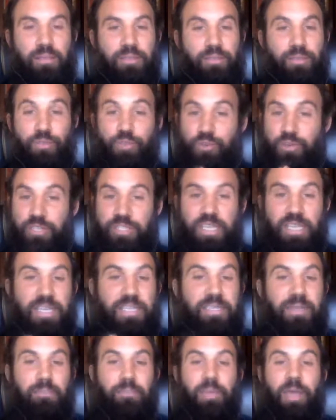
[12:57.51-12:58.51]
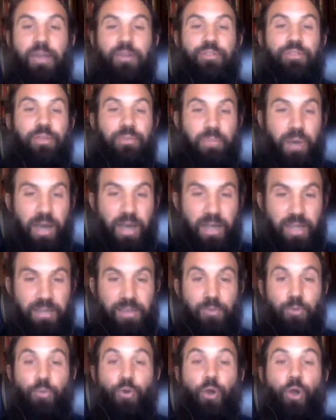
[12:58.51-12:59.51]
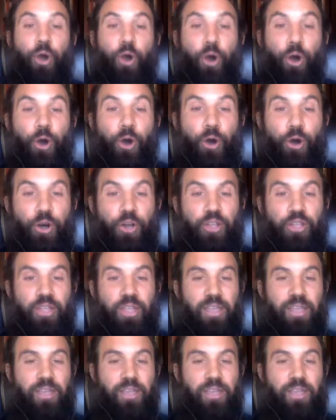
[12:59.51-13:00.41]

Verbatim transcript: So yours isn't better than mine. We're all